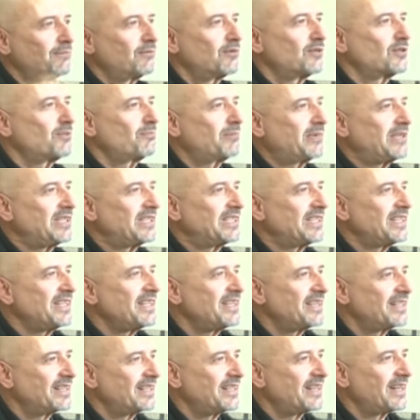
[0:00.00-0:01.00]
was printed
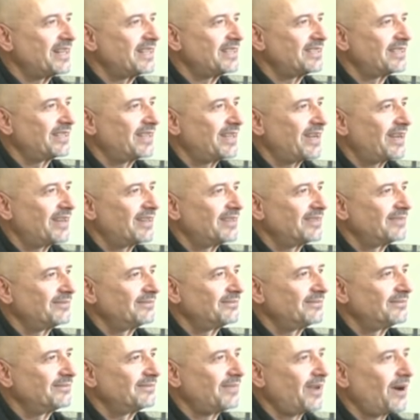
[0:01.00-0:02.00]
here in Eritrea.
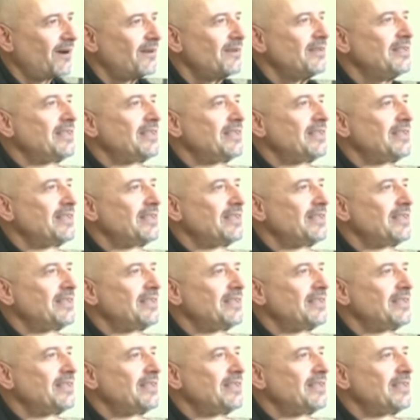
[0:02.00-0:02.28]
No?